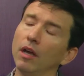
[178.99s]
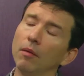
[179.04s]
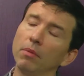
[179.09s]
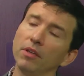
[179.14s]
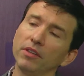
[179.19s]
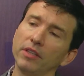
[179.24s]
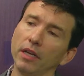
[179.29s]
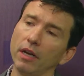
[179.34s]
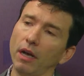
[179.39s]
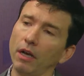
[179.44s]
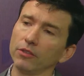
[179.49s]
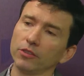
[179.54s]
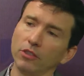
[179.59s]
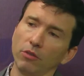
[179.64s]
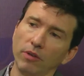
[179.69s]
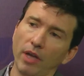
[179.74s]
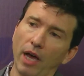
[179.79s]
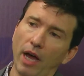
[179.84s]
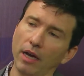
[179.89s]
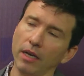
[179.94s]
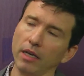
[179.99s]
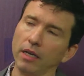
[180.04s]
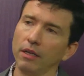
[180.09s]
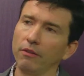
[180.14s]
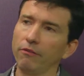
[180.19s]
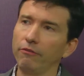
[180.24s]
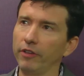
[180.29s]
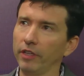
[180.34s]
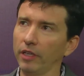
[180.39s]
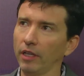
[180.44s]
but then also not
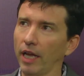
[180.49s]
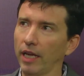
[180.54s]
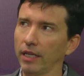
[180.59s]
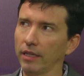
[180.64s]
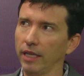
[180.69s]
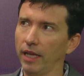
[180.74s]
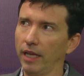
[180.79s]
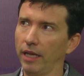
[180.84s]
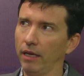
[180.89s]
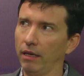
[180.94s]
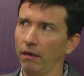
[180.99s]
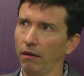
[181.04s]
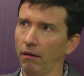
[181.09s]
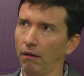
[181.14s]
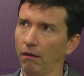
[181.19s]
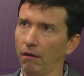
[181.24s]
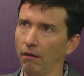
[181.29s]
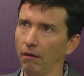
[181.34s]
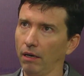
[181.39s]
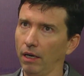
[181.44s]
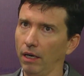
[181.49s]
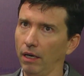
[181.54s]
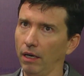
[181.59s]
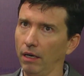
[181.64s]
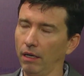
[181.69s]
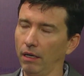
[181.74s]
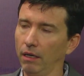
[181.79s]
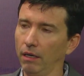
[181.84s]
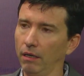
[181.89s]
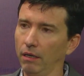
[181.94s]
feel like they are
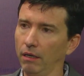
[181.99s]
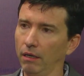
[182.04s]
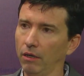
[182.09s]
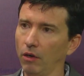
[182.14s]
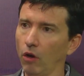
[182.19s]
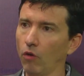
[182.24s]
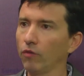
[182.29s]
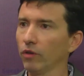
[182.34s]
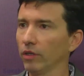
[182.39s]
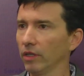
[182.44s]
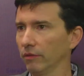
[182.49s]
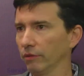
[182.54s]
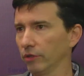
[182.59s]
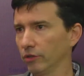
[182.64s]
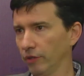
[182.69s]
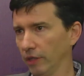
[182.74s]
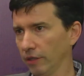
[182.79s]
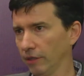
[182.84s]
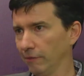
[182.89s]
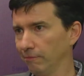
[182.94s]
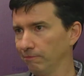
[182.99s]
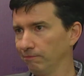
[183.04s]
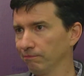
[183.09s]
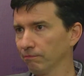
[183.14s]
overly restricted.